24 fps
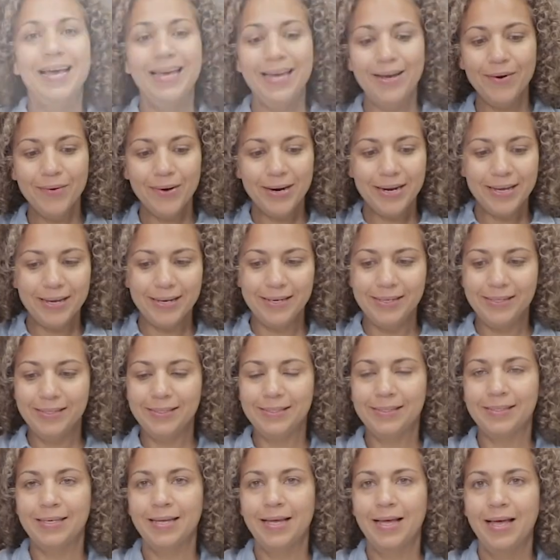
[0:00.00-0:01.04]
Here it
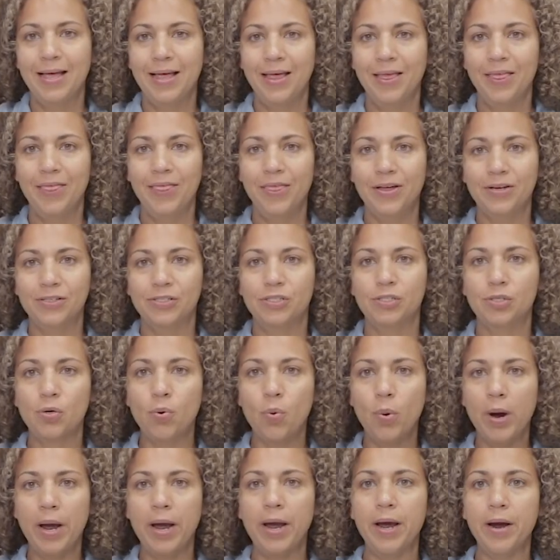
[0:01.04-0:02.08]
is, the
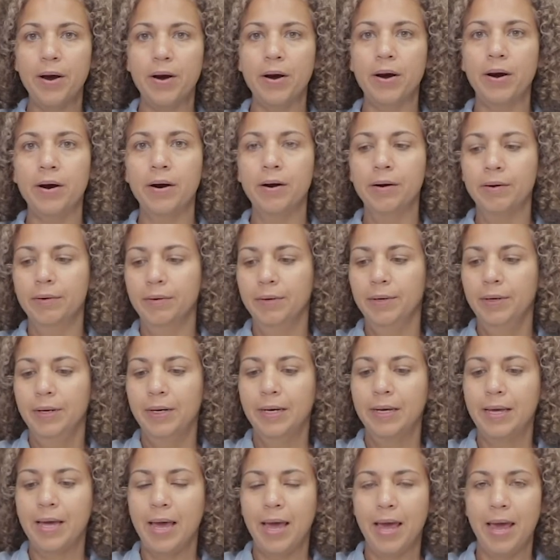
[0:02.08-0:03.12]
square
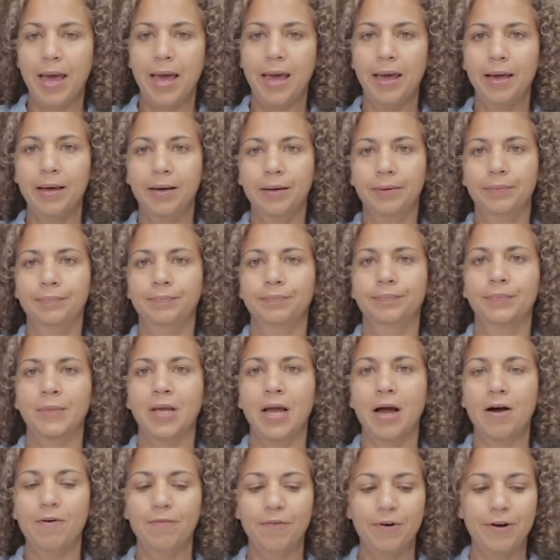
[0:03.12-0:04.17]
cake
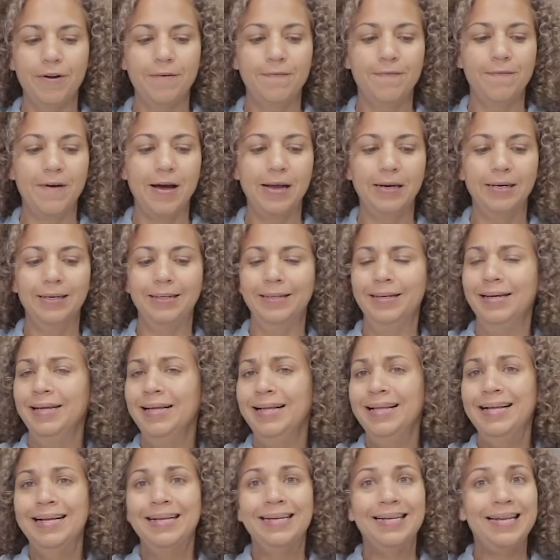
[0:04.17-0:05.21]
covered in fondant.
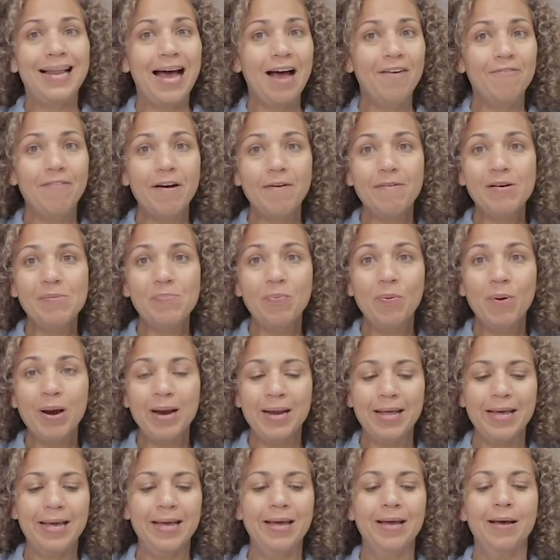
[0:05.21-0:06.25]
Not very
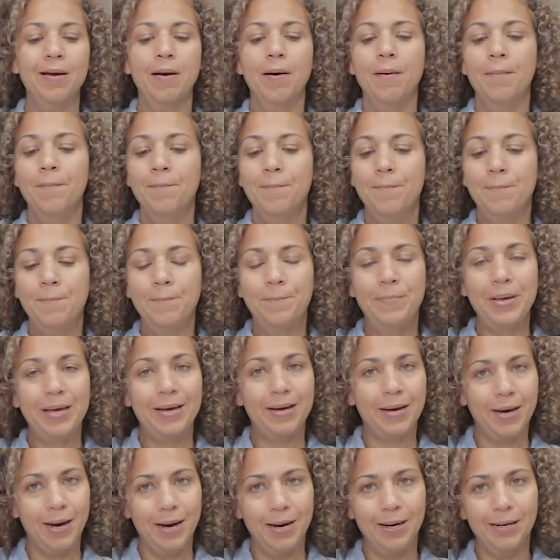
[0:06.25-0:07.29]
pretty
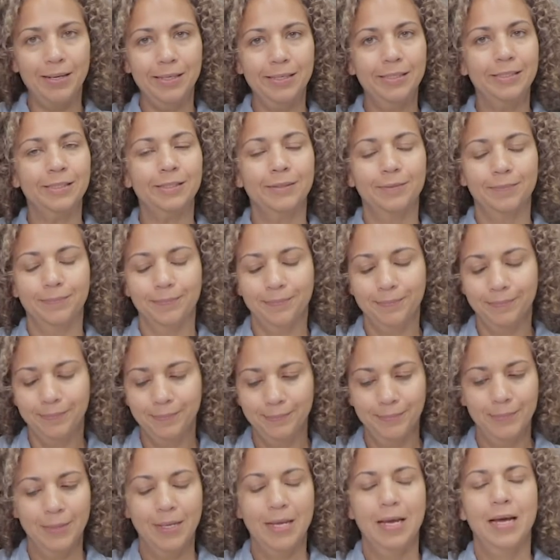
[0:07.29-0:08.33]
because
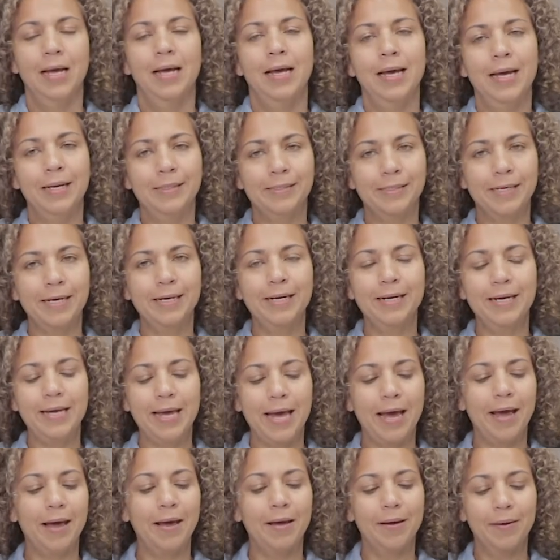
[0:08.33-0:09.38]
it's gonna
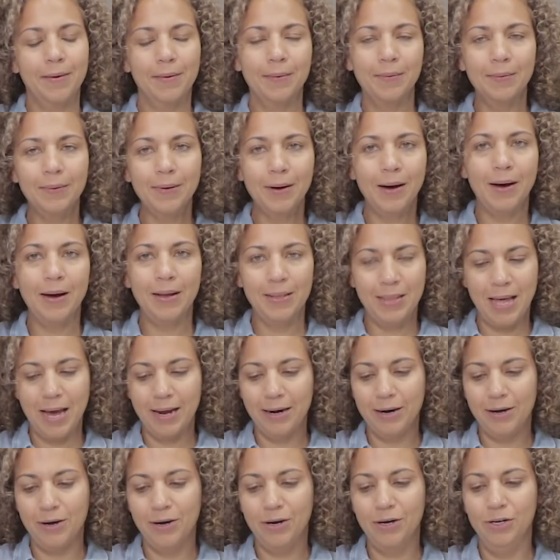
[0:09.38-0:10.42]
get a
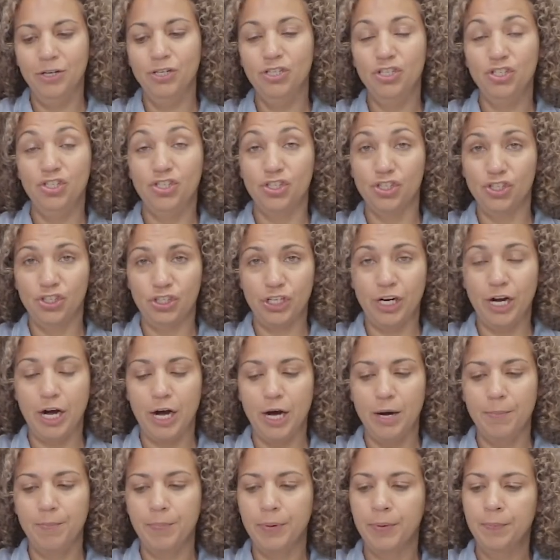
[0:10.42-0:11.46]
lot of zhuzhing
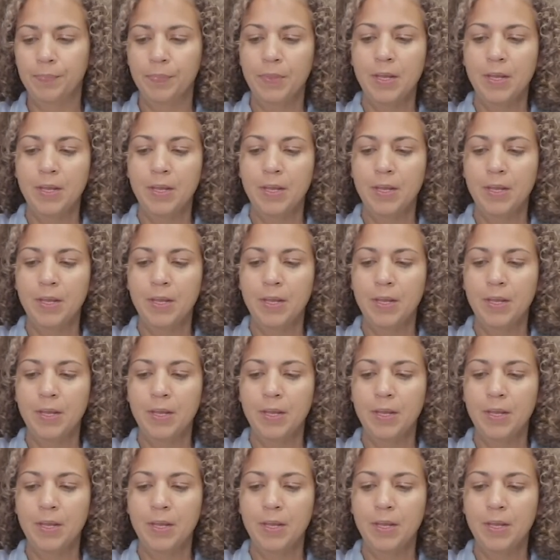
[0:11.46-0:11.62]
up,